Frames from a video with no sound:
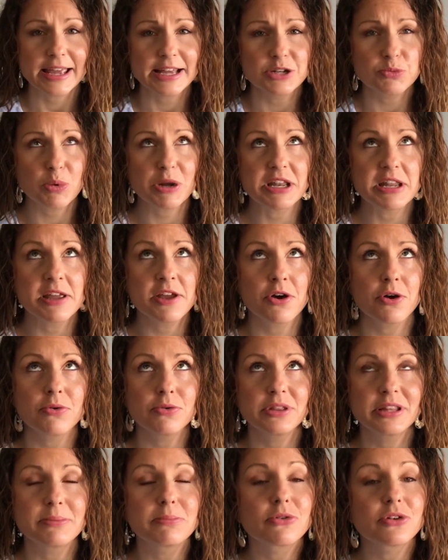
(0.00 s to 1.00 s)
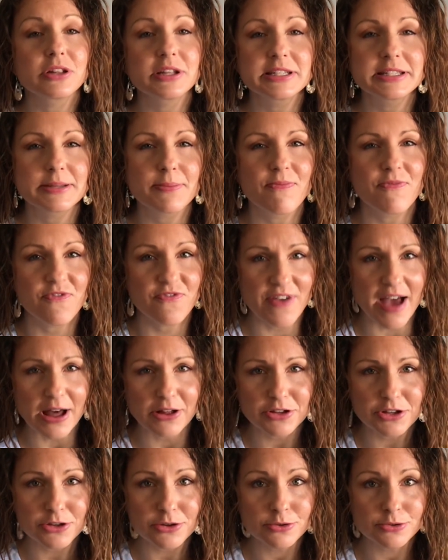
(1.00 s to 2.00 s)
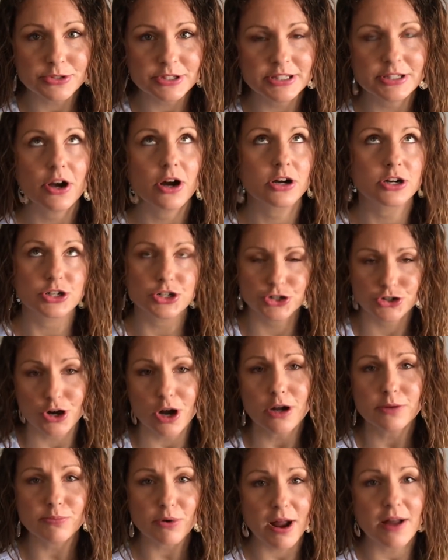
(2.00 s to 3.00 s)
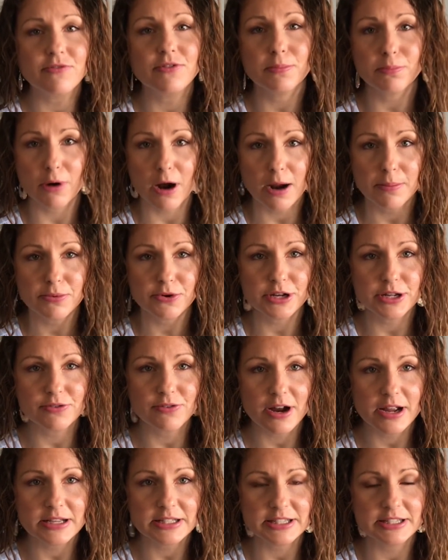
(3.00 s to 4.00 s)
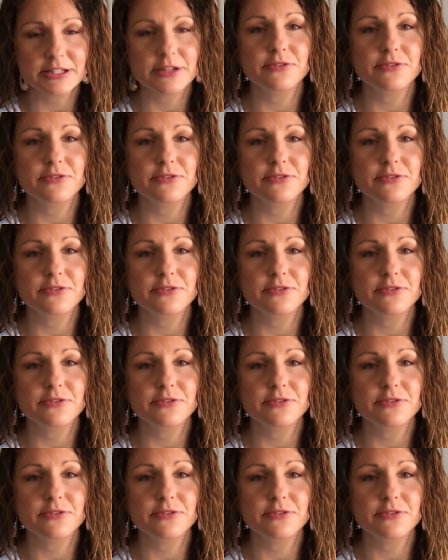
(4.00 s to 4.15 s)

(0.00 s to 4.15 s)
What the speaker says: And what neoliberalism values are strong private property rights,